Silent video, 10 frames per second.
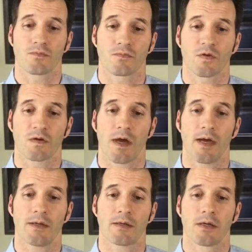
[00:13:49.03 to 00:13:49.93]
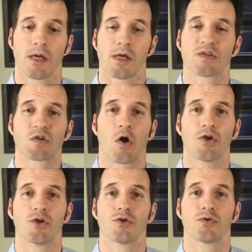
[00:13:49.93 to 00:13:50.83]
Okay? So are
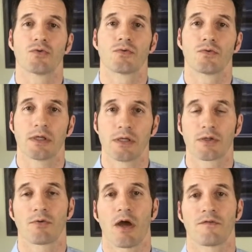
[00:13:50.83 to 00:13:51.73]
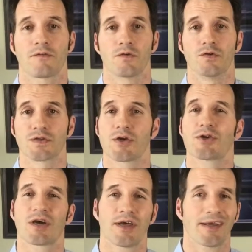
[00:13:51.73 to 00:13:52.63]
you eating the right foods? Are you
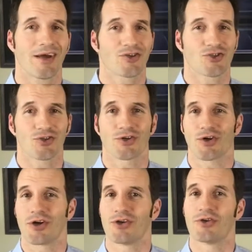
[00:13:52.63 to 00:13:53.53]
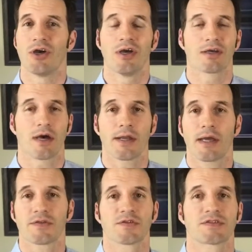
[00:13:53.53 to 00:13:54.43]
cutting out sugar? Are you cutting
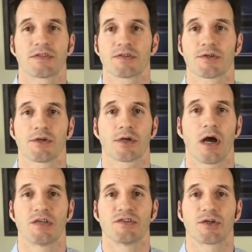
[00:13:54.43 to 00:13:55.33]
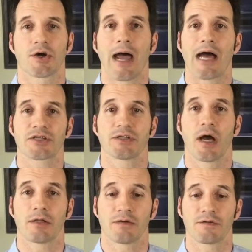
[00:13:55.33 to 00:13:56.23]
out those things that are going to cause you to crash and
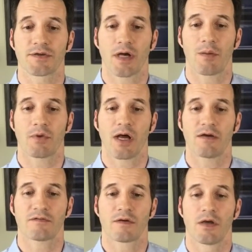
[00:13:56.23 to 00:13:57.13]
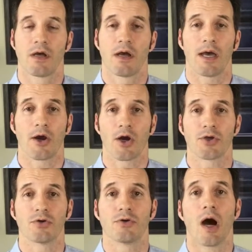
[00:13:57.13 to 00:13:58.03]
not live your top life? And are
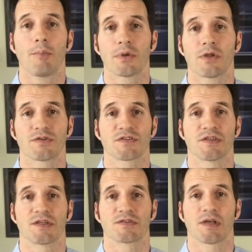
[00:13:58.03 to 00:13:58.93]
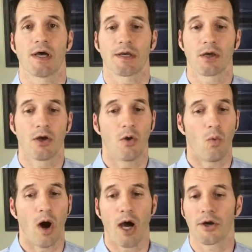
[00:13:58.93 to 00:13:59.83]
you upping those things like
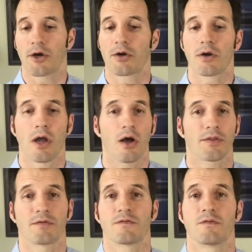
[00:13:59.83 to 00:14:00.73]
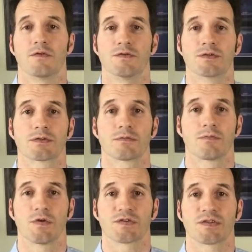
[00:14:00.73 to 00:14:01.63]
water, healthy foods,
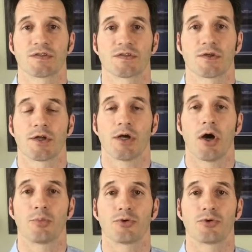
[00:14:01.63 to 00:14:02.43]
those things that are going to help